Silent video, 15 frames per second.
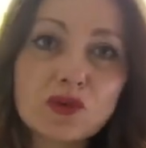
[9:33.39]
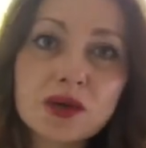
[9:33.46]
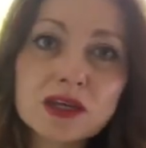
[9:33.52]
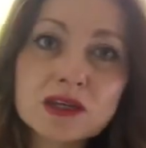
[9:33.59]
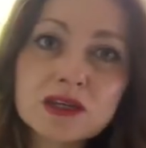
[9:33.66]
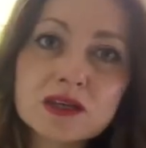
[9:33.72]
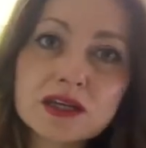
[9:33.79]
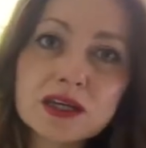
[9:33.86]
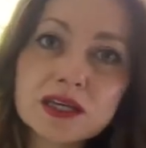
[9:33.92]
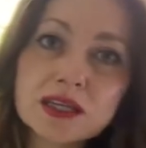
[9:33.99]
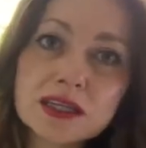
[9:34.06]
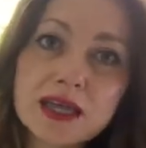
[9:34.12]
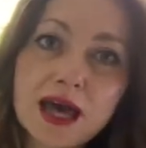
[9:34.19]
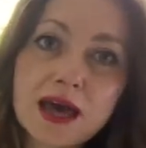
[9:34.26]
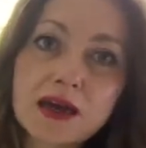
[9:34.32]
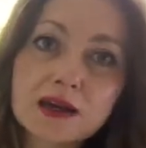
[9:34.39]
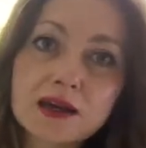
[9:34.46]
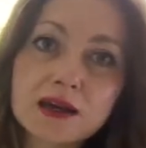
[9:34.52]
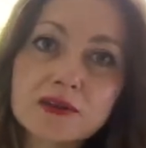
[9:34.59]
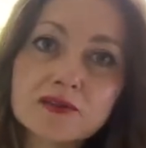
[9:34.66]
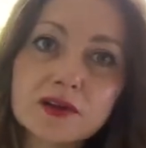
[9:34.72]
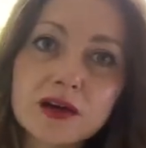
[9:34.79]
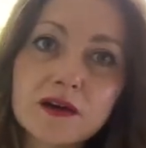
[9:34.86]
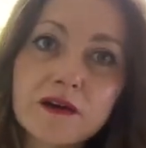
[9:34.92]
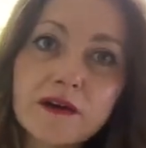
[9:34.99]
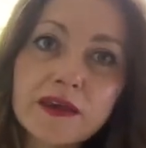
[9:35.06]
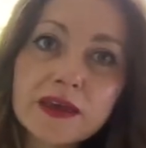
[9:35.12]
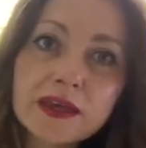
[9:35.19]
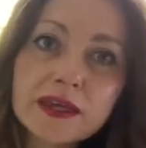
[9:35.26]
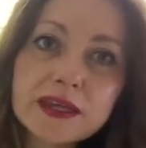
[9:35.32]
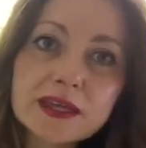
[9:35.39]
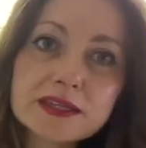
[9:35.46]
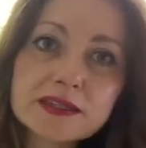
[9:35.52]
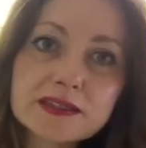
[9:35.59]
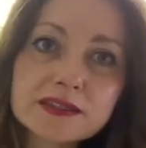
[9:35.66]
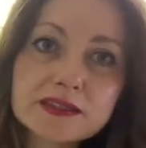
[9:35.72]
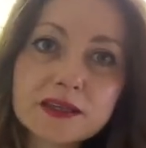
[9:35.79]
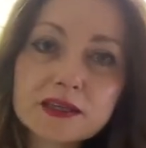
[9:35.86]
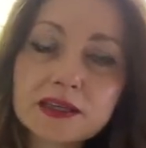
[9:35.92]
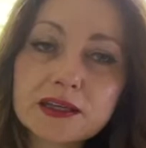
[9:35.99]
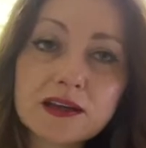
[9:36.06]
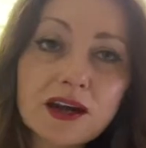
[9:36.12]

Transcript: And look at that cover, it's stunning.